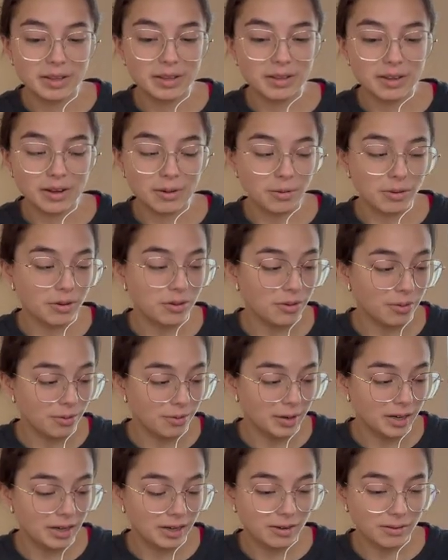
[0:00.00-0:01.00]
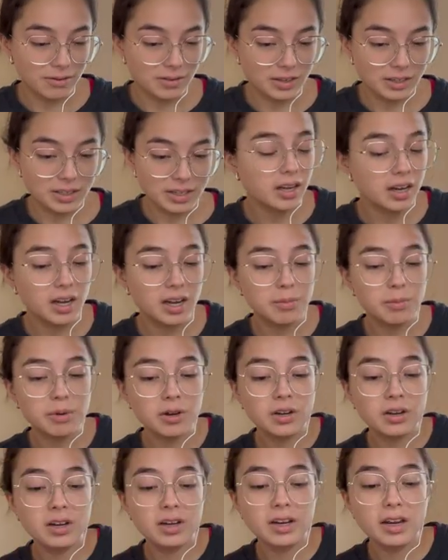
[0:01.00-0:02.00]
was so ready to finish that. I'm
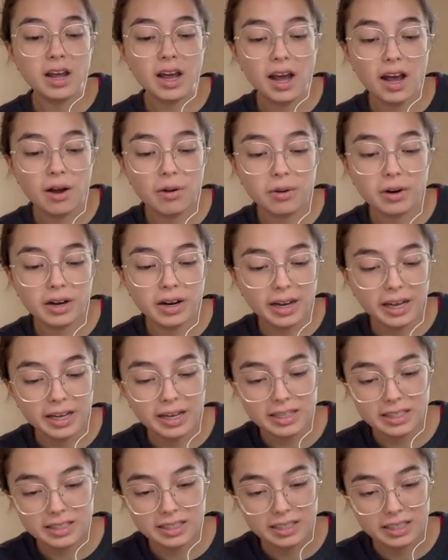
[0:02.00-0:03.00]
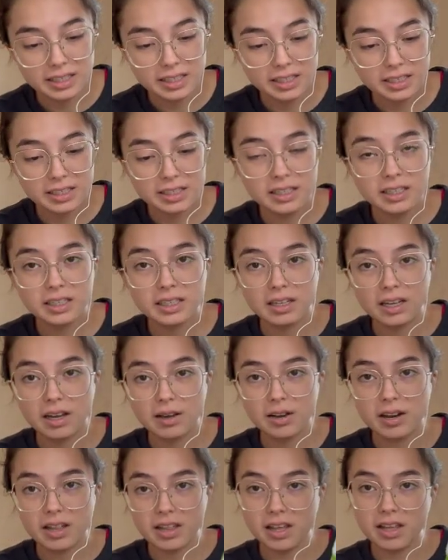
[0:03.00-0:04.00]
on hour 18,
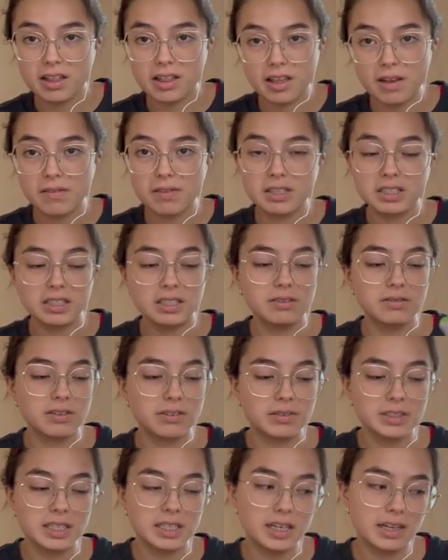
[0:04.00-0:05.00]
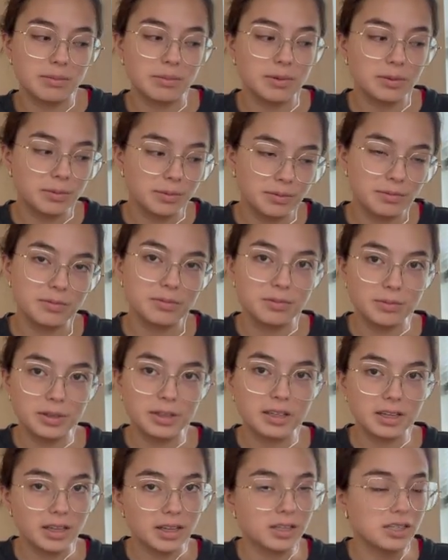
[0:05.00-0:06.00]
and it says 17:59, but
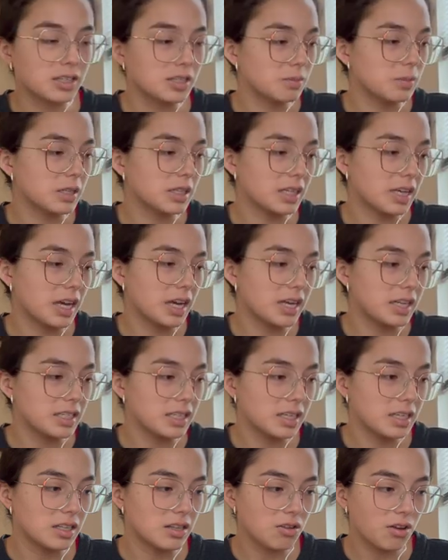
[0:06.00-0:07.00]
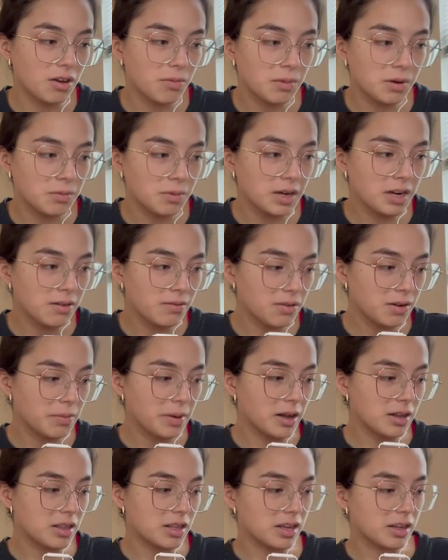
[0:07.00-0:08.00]
really that just means like 18. So I've been reading for
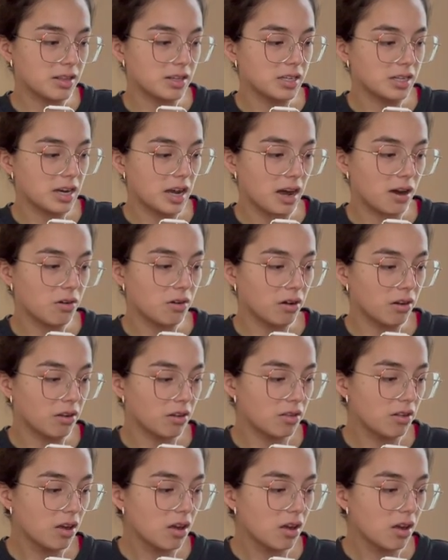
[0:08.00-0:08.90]
about 6 hours.